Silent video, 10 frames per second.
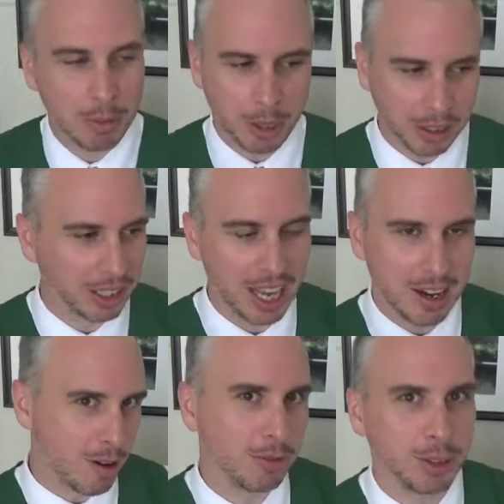But again,
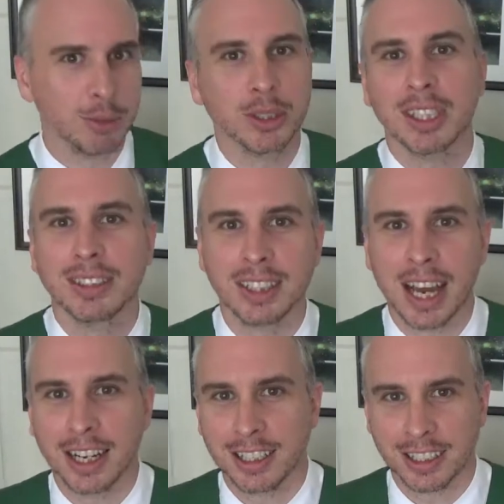hopefully we'll get to
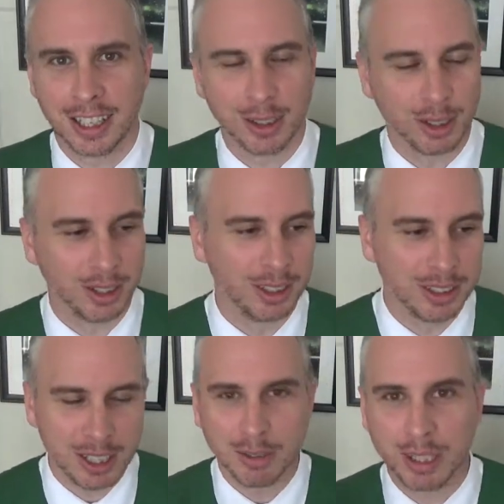that in
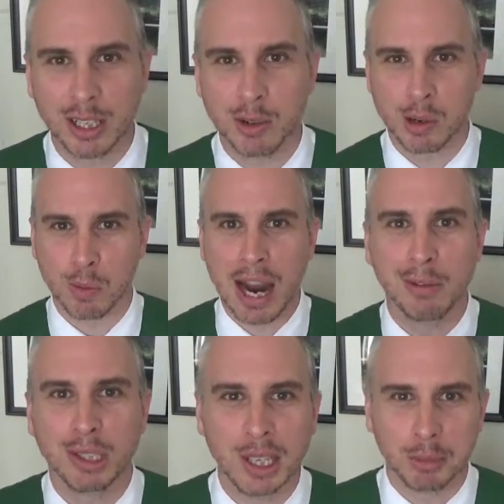another video, in a
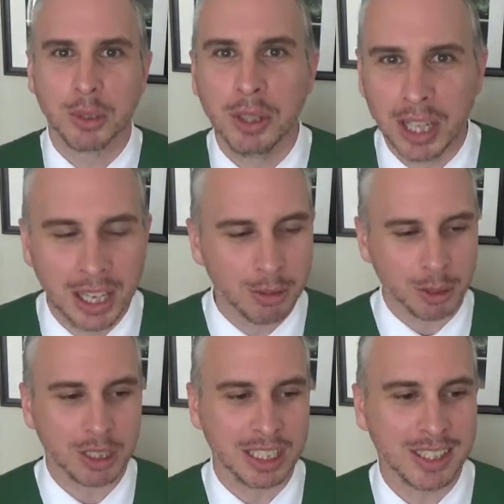round table
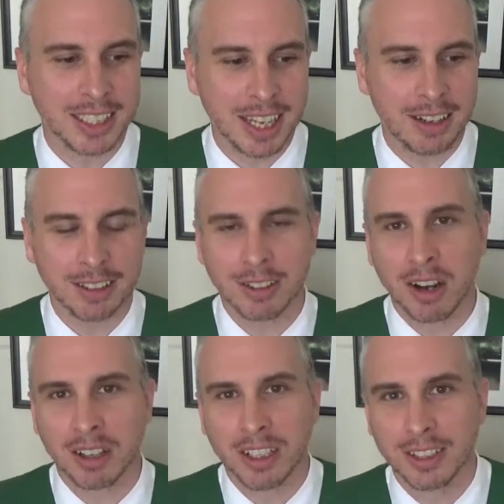where we can sit down and
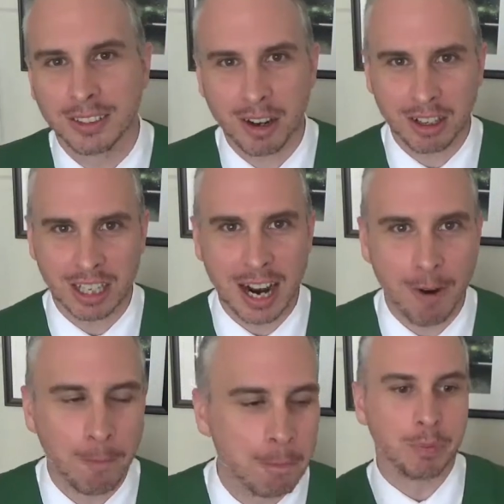talk it
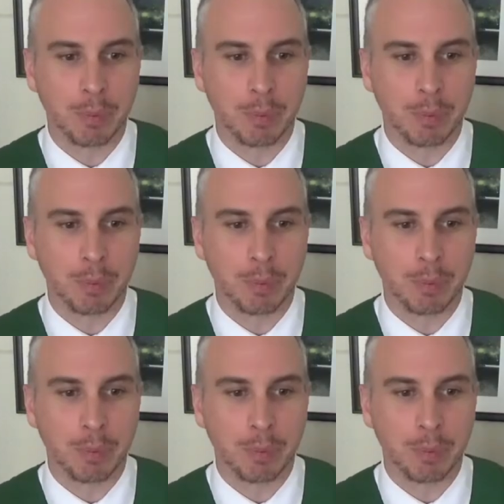out.